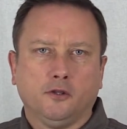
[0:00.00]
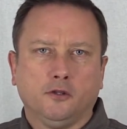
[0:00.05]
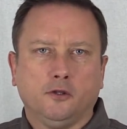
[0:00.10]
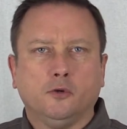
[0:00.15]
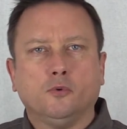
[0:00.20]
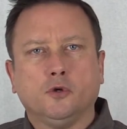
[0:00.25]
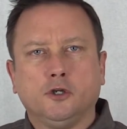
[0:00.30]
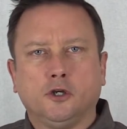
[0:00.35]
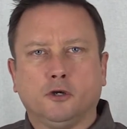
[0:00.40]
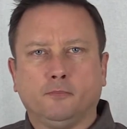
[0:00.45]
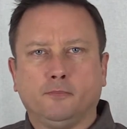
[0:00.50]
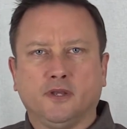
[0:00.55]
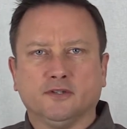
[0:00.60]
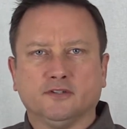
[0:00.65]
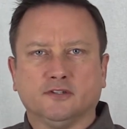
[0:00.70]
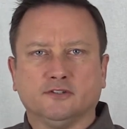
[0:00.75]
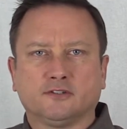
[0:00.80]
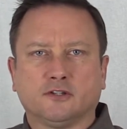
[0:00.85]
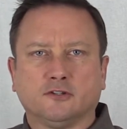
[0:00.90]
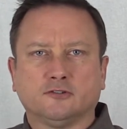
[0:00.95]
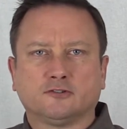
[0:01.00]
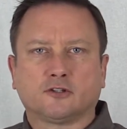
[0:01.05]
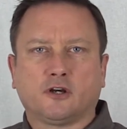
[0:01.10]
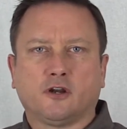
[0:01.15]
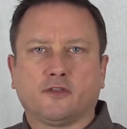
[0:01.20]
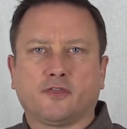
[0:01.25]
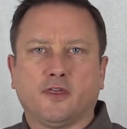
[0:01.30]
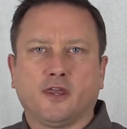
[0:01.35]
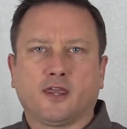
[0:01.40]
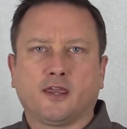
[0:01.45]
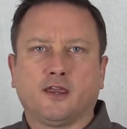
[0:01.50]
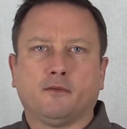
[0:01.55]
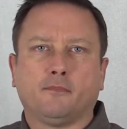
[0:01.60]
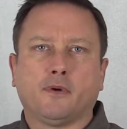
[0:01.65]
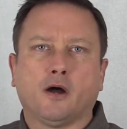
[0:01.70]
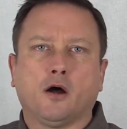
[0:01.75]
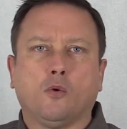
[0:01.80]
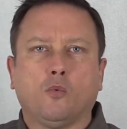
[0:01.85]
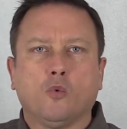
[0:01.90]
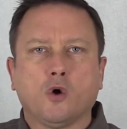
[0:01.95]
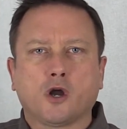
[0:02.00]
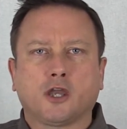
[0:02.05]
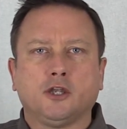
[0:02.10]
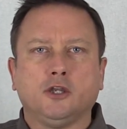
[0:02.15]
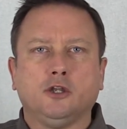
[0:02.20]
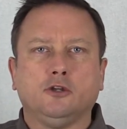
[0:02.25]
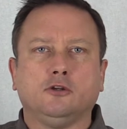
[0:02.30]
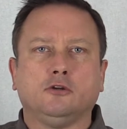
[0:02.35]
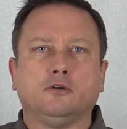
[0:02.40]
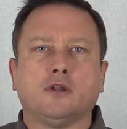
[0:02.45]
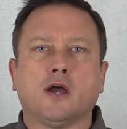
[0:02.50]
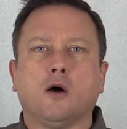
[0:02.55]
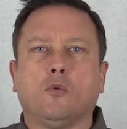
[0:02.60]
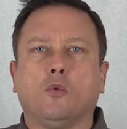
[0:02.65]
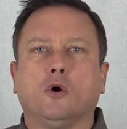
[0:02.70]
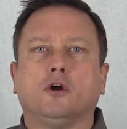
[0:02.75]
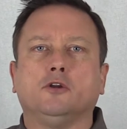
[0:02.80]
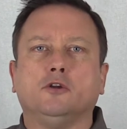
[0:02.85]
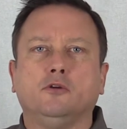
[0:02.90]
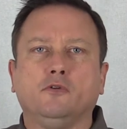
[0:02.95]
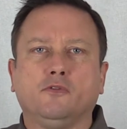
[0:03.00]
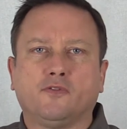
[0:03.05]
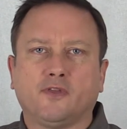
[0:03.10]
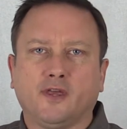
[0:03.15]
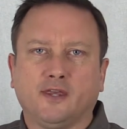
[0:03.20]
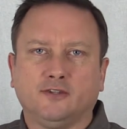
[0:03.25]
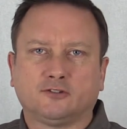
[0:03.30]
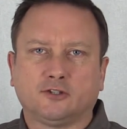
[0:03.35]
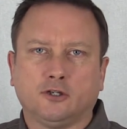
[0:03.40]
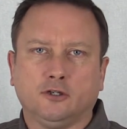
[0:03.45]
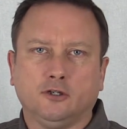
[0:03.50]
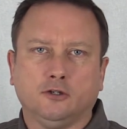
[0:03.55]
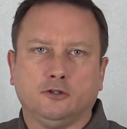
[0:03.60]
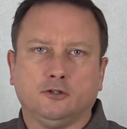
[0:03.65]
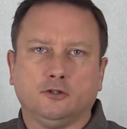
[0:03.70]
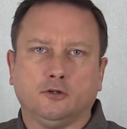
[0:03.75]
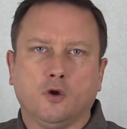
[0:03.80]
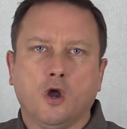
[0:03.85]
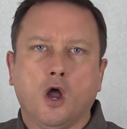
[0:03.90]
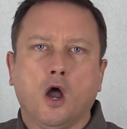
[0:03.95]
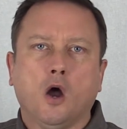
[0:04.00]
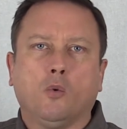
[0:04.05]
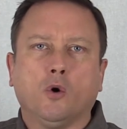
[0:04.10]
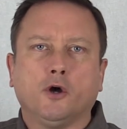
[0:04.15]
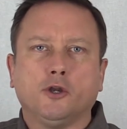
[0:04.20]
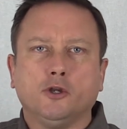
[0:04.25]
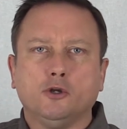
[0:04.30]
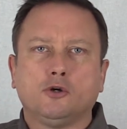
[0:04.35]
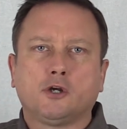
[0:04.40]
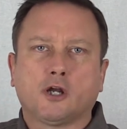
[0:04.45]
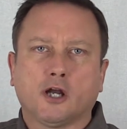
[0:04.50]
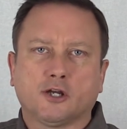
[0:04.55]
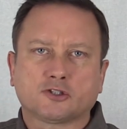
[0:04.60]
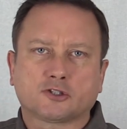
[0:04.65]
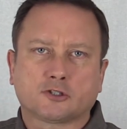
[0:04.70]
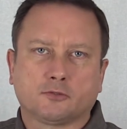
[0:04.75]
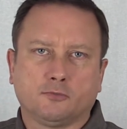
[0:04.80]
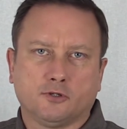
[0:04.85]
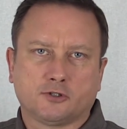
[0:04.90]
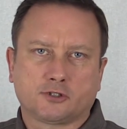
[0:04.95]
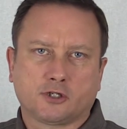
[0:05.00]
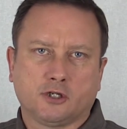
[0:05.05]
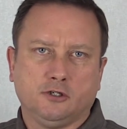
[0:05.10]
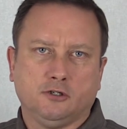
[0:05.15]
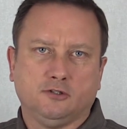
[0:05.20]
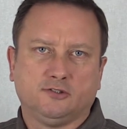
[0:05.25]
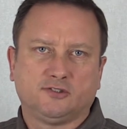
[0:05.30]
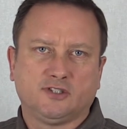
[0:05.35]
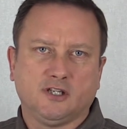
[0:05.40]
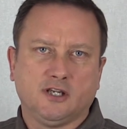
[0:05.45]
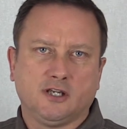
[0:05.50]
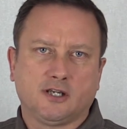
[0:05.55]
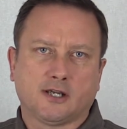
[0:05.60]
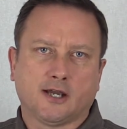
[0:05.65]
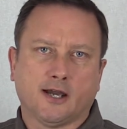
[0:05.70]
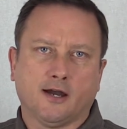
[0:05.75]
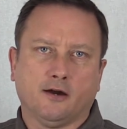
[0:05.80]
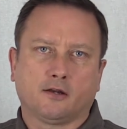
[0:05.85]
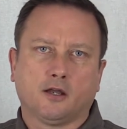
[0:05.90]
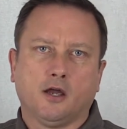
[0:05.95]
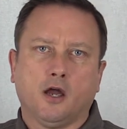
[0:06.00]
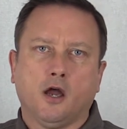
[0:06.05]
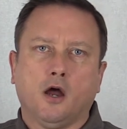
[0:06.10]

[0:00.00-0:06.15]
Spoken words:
You and your business can start thinking about, what can you do now? What new things can you do? What new customers can you seek out?